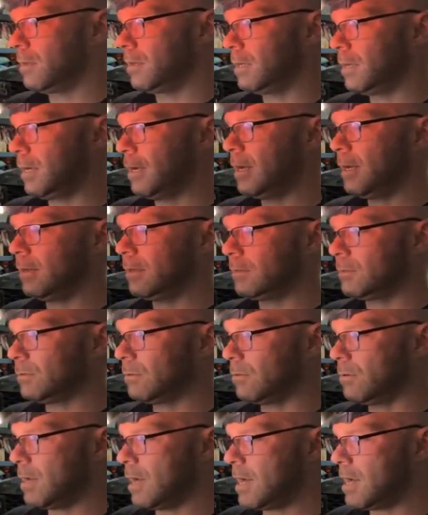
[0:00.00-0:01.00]
Okay,
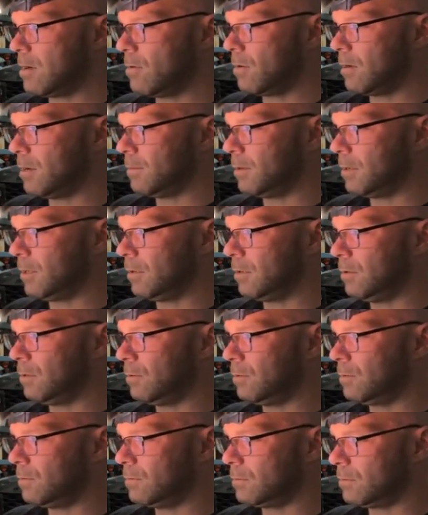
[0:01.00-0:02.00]
so now what I'm gonna
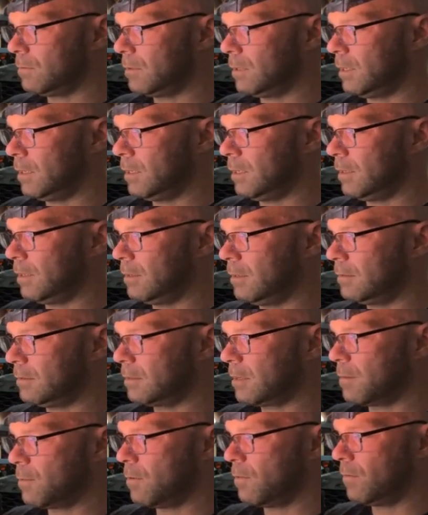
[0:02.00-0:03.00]
do is
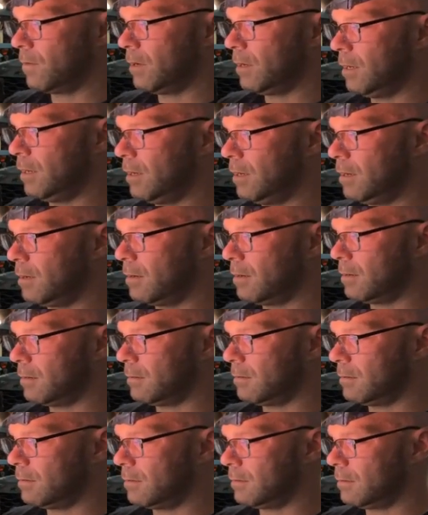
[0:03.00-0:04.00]
come over here,
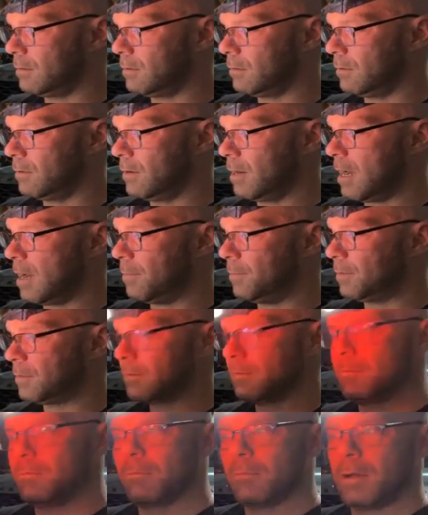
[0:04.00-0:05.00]
grab
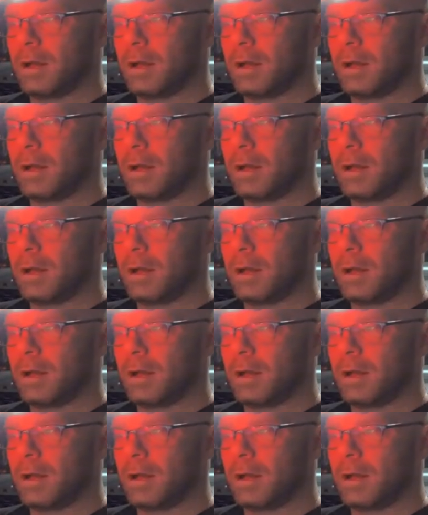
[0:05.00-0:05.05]
some